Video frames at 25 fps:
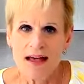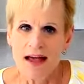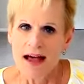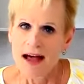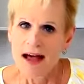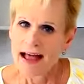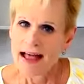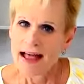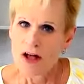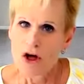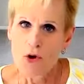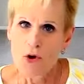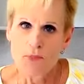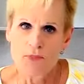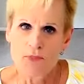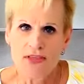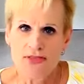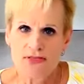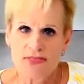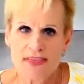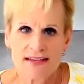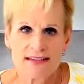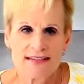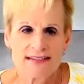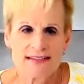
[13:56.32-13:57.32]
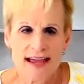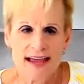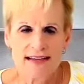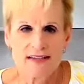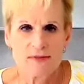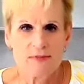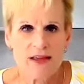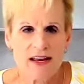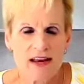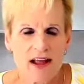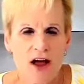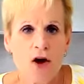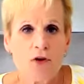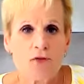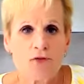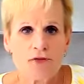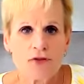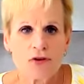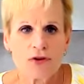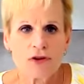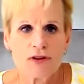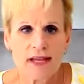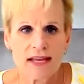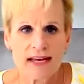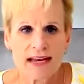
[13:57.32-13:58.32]
I hope that this has been
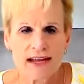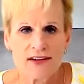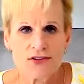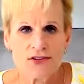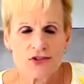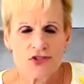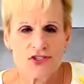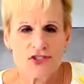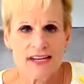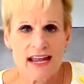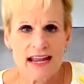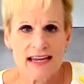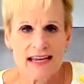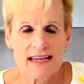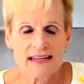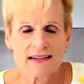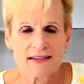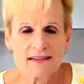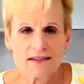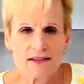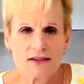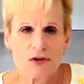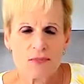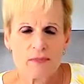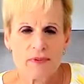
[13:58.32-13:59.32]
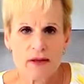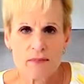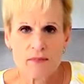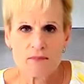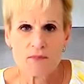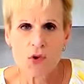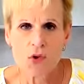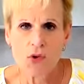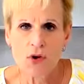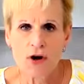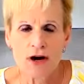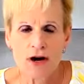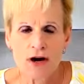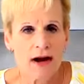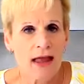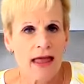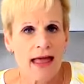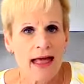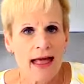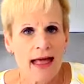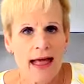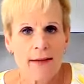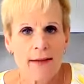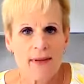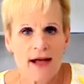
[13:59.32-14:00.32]
helpful in understanding a little bit more
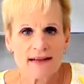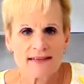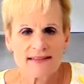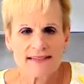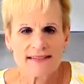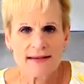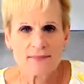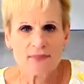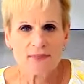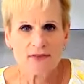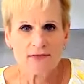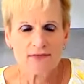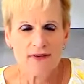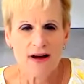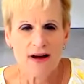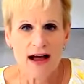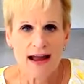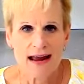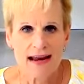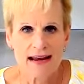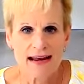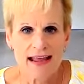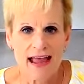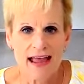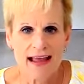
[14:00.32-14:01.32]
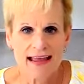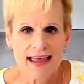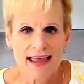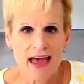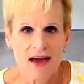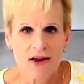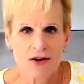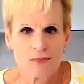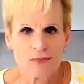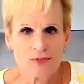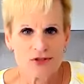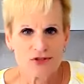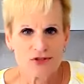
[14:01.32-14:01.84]
about simplified accountable